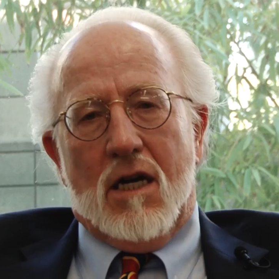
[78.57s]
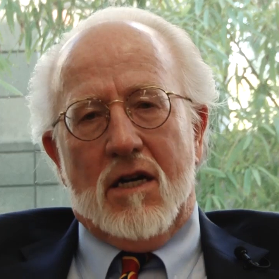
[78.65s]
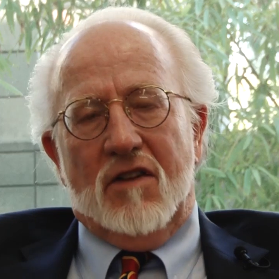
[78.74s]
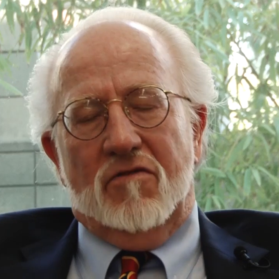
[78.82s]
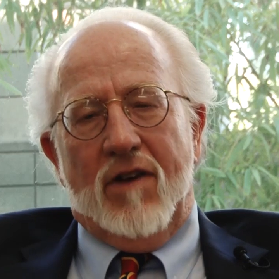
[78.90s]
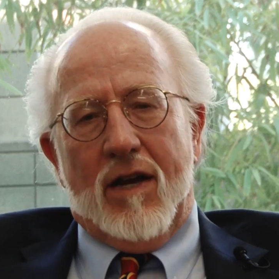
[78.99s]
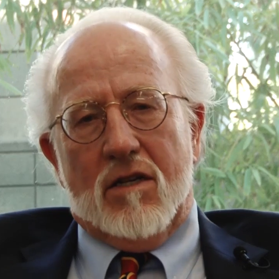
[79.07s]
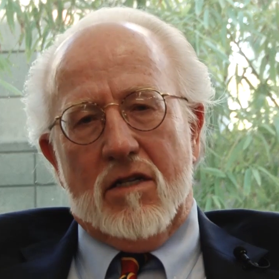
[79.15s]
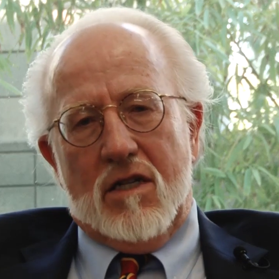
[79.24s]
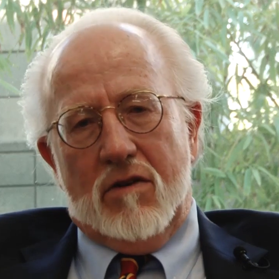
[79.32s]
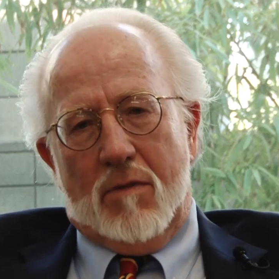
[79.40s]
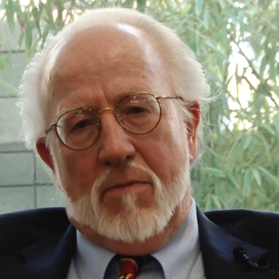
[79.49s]
In fact,
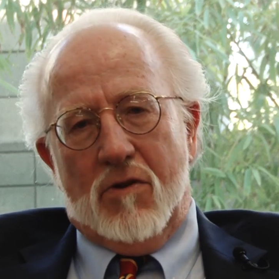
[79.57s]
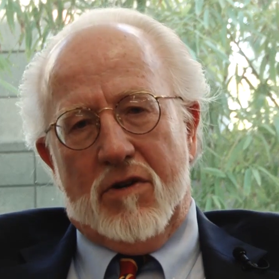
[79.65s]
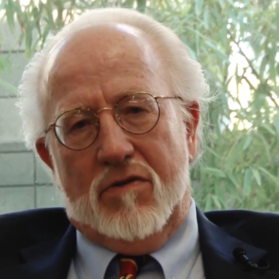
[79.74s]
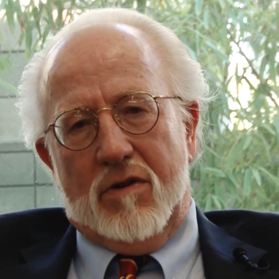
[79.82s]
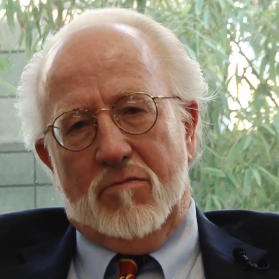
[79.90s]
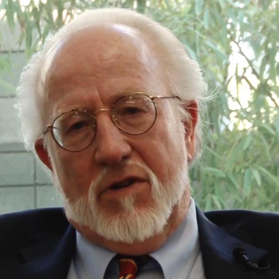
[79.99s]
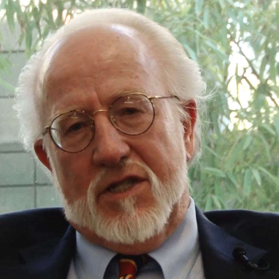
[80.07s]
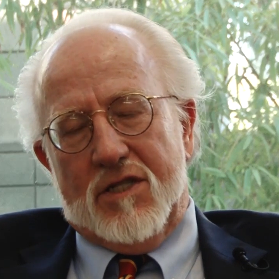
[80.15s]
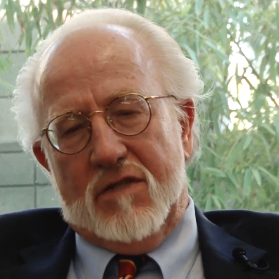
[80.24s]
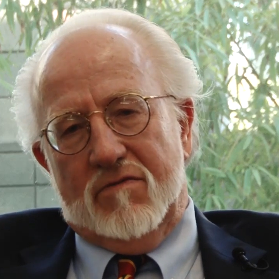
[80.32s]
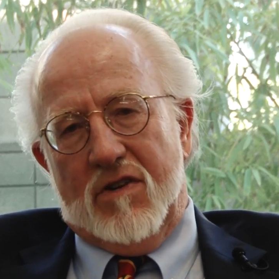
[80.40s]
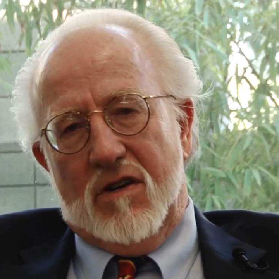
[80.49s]
lyric poetry
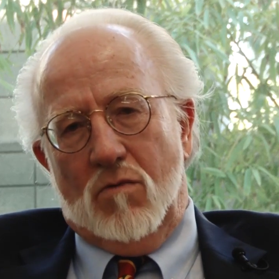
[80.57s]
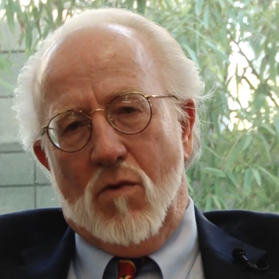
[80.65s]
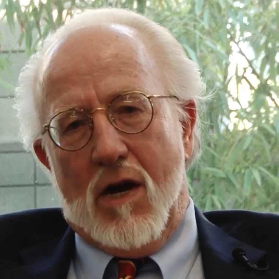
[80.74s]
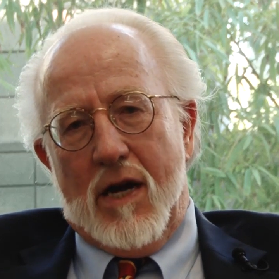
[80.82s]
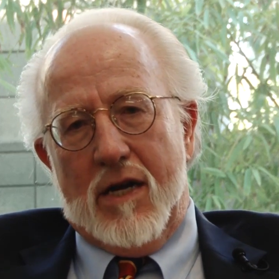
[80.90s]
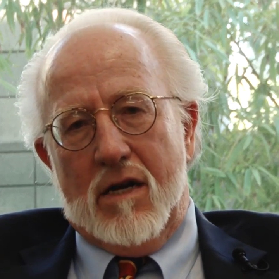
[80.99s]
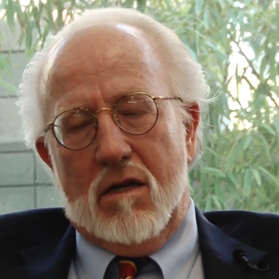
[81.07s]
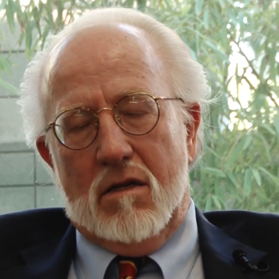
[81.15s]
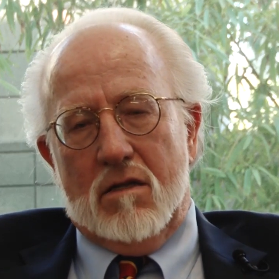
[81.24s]
embraces a very wide